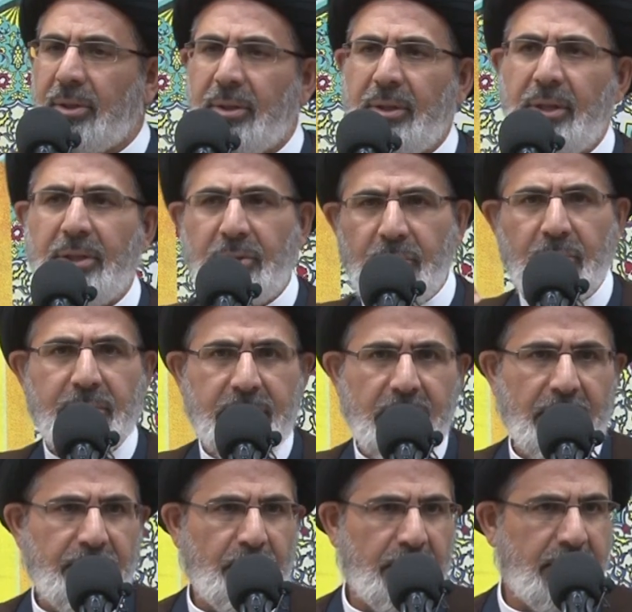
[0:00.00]
Hit
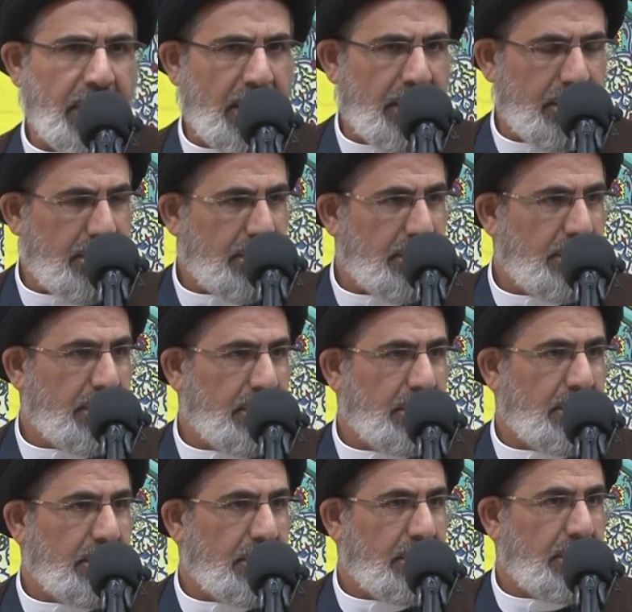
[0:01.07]
yourself with na'al.
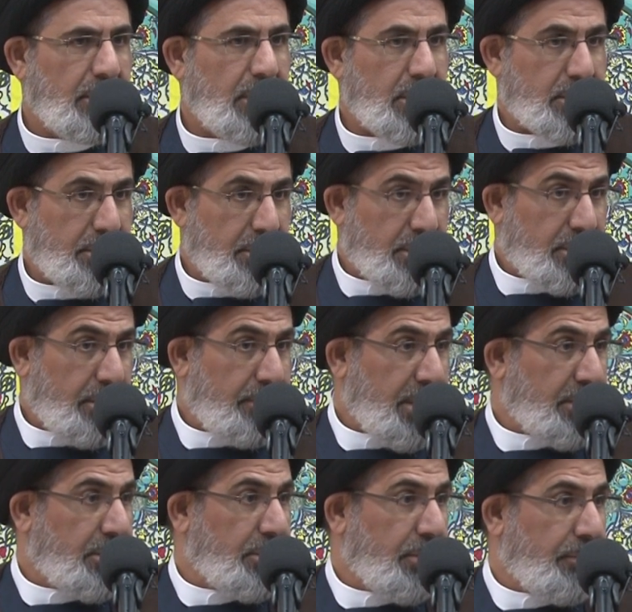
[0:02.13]
Is this the
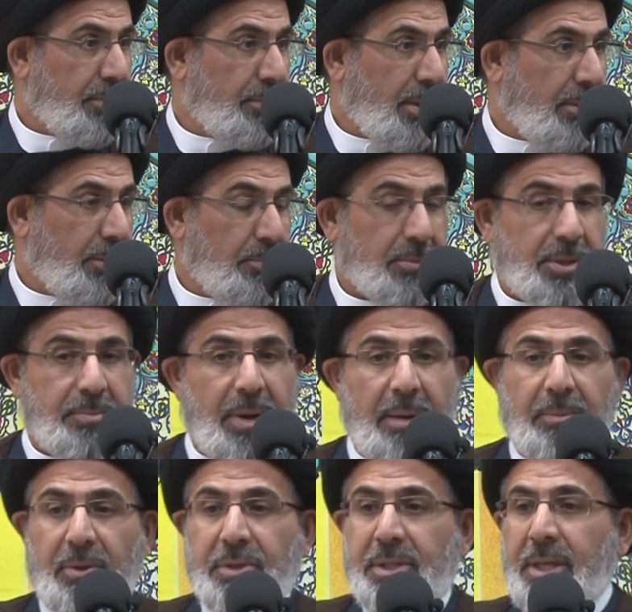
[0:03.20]
message of Imam,
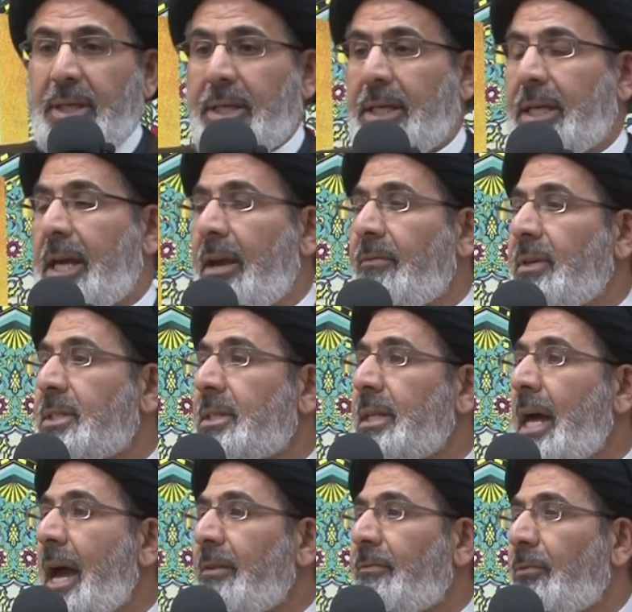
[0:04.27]
Imam Hussein? He gave his
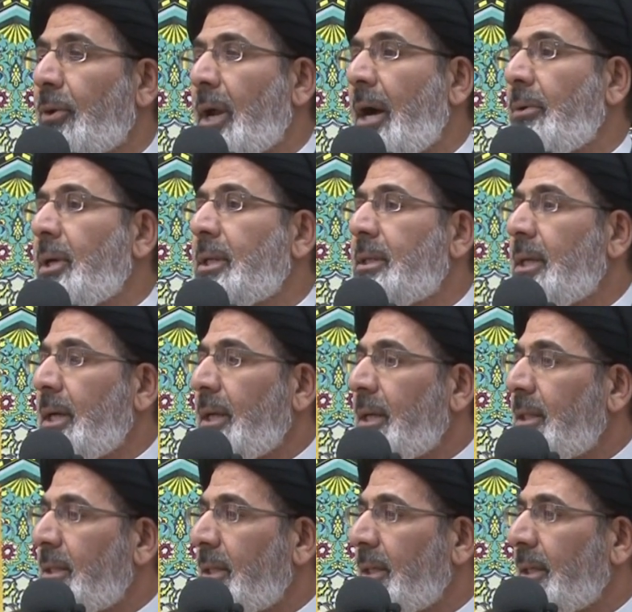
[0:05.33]
life for our
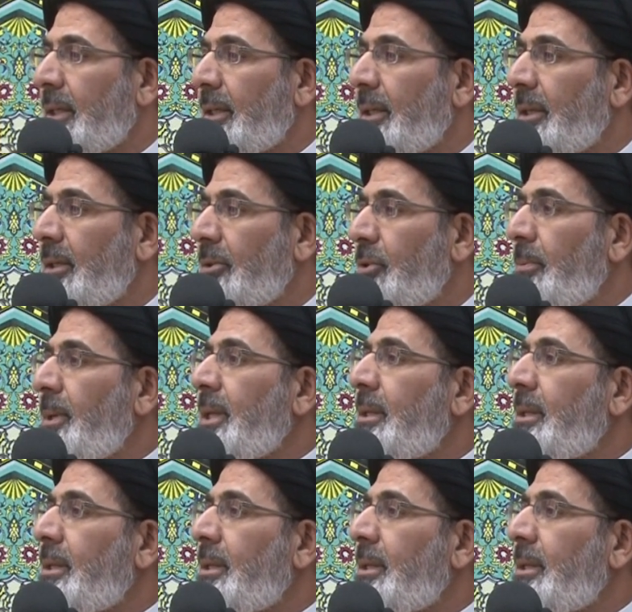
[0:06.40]
dignity, to be